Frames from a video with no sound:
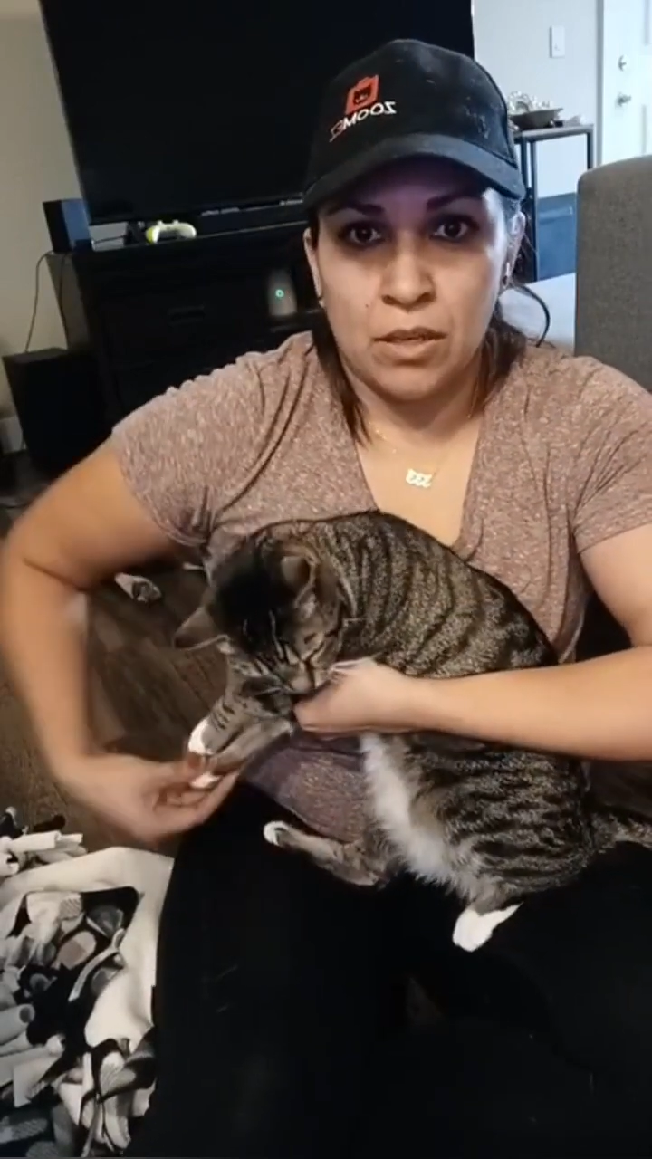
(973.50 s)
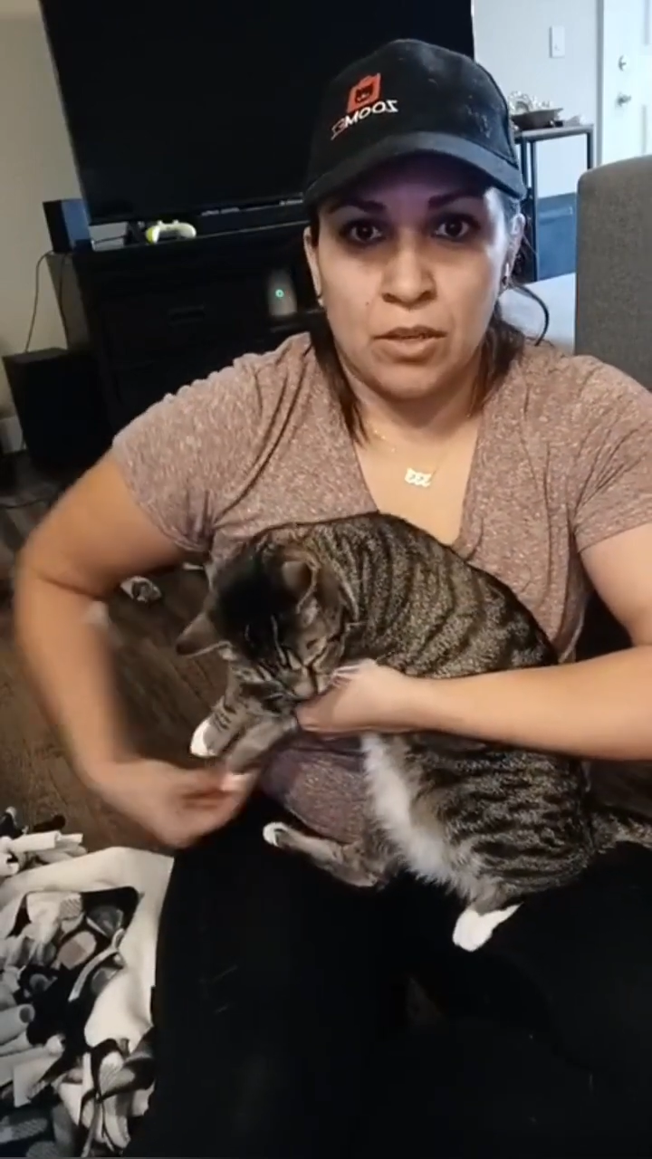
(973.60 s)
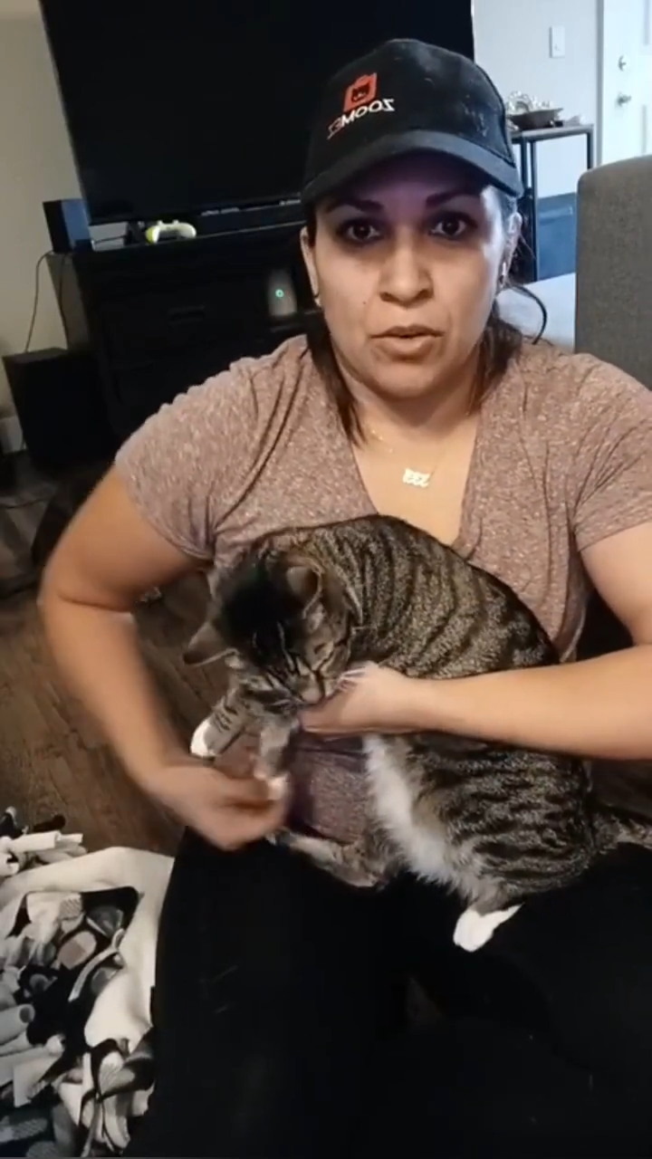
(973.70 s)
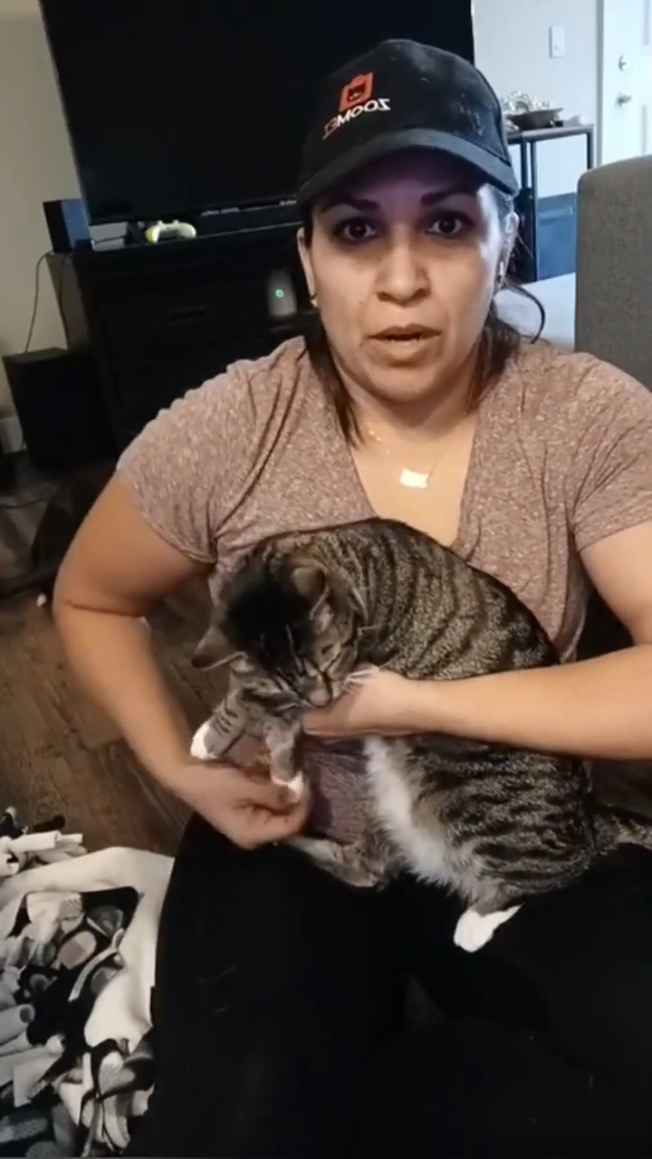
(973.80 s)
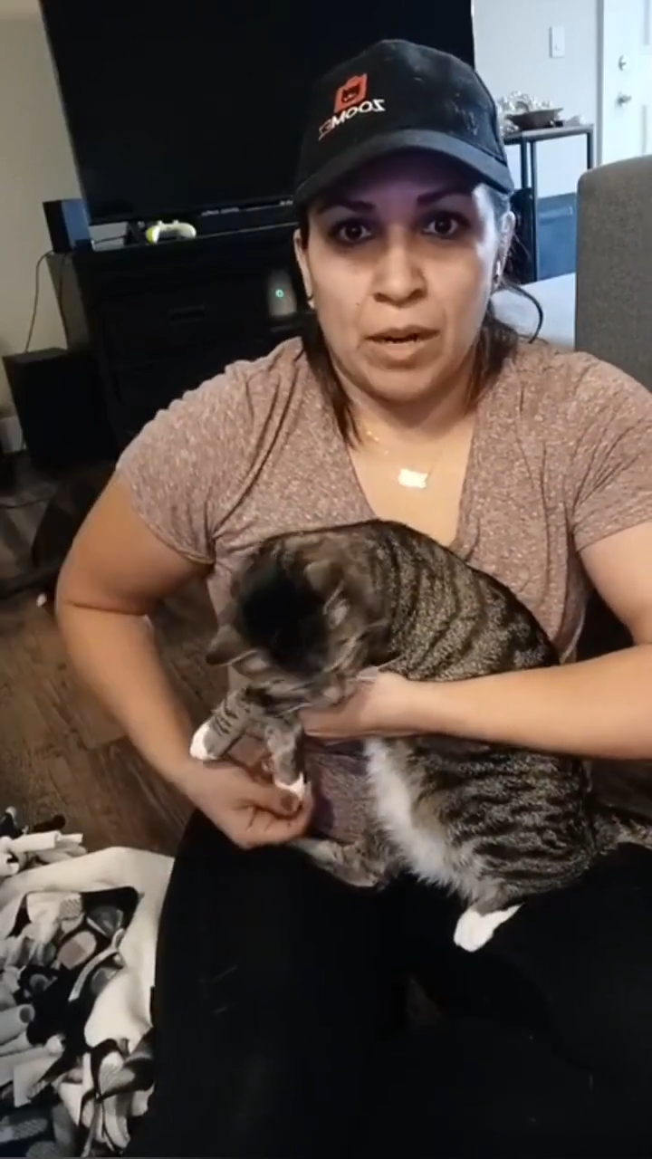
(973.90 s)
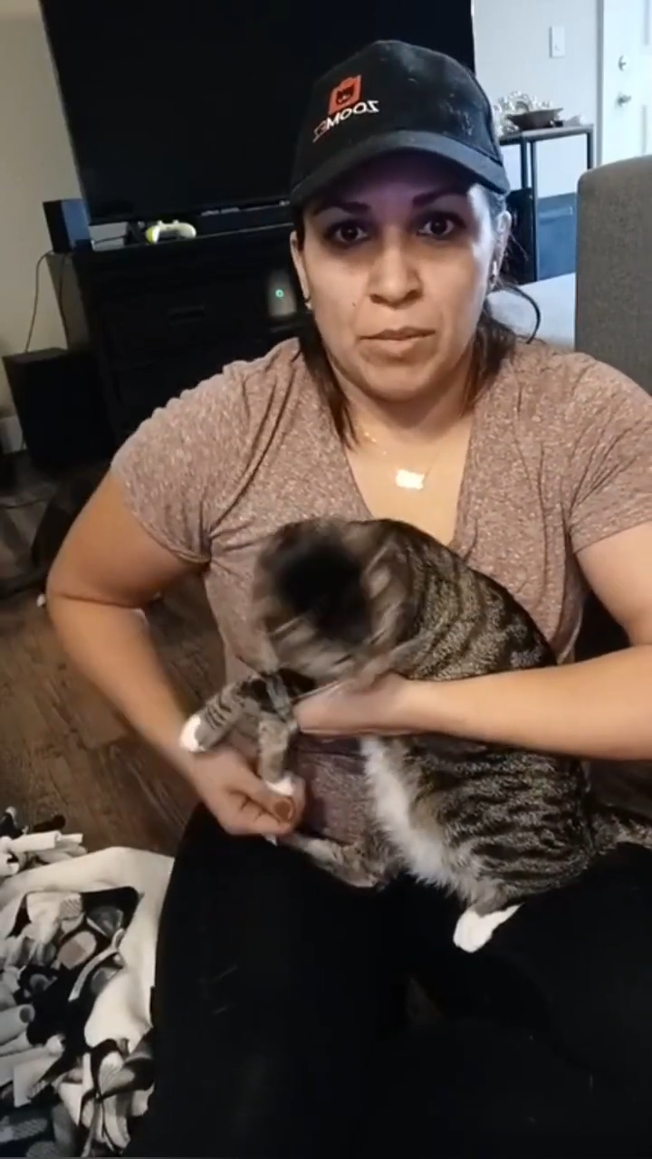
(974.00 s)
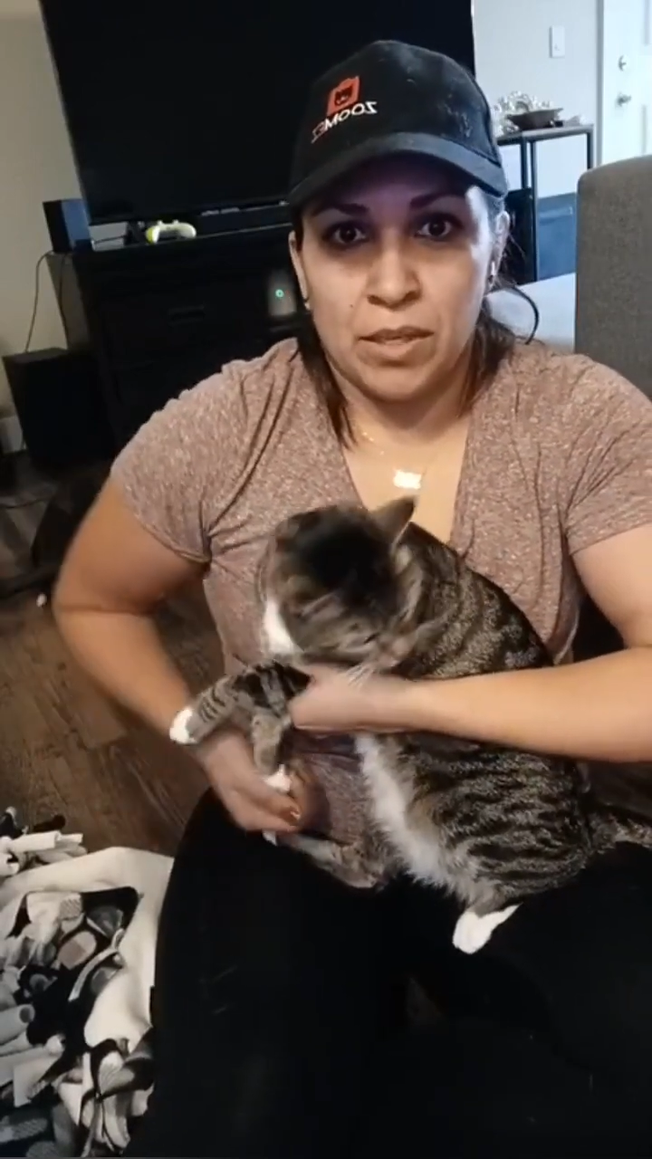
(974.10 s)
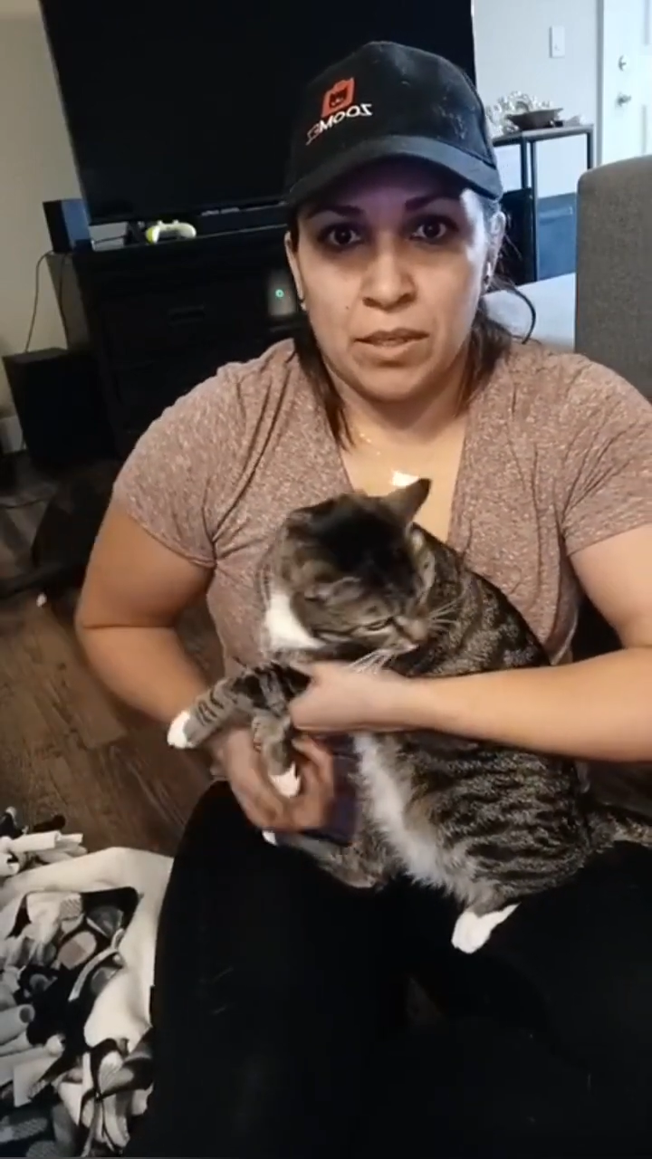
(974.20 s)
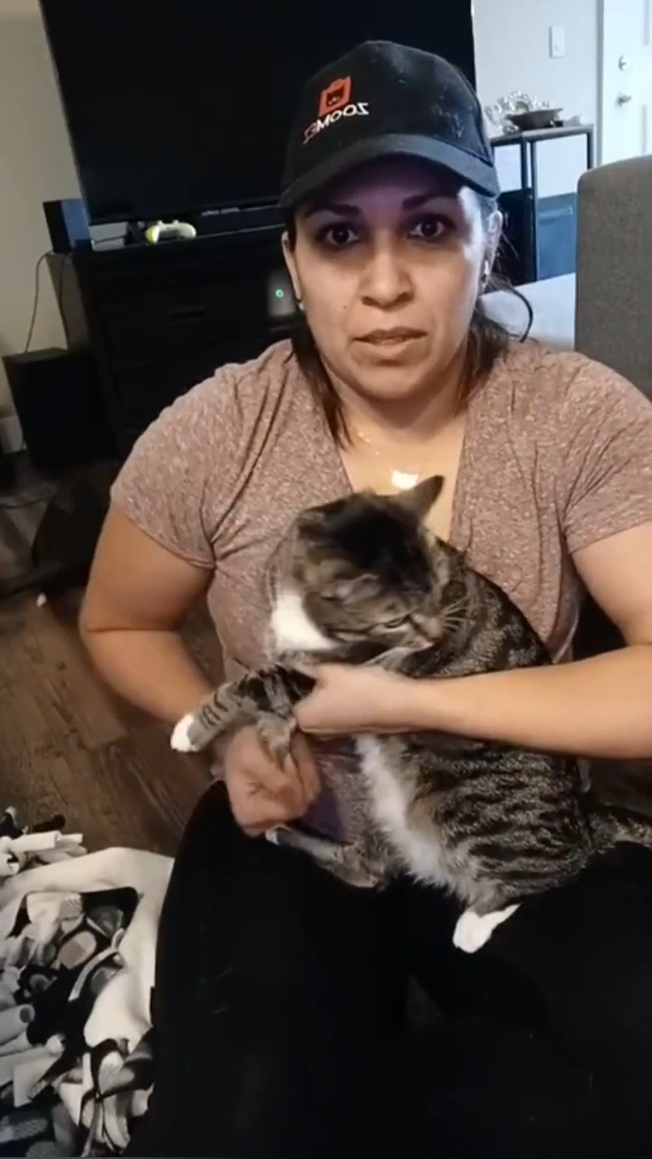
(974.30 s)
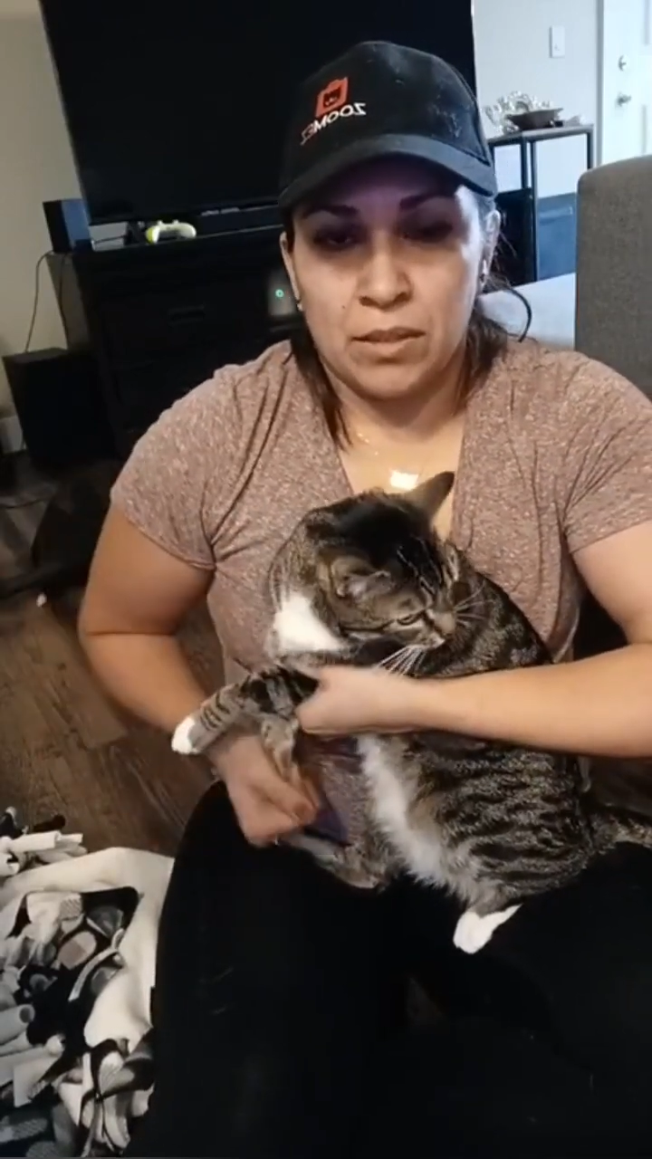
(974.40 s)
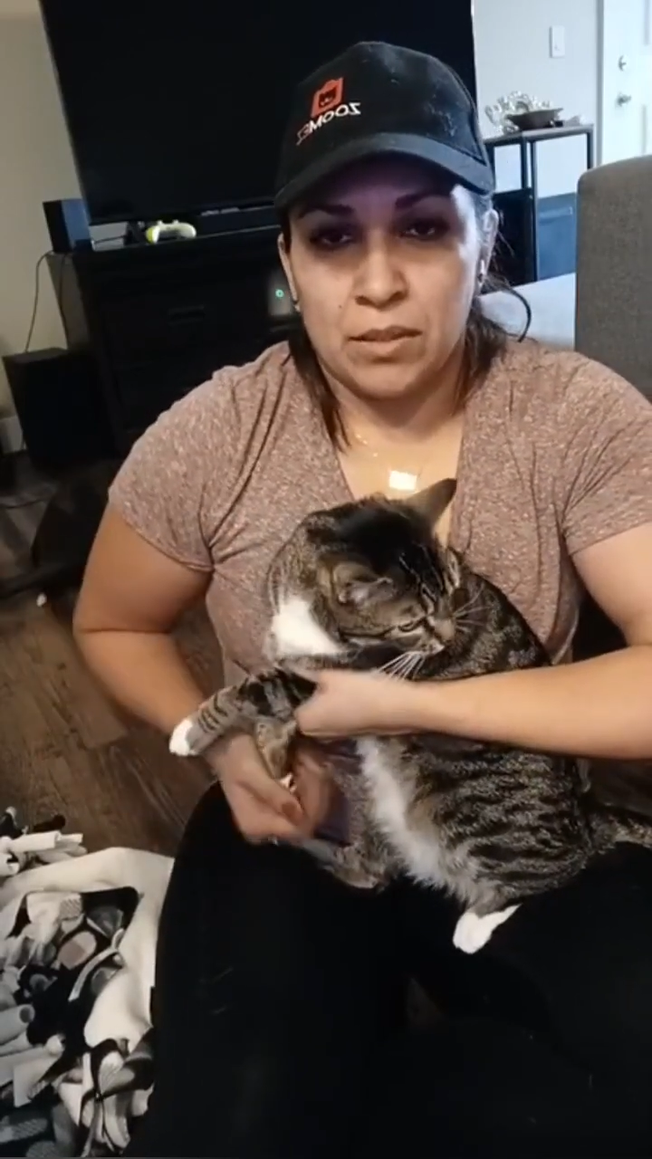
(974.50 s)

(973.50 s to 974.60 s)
grab the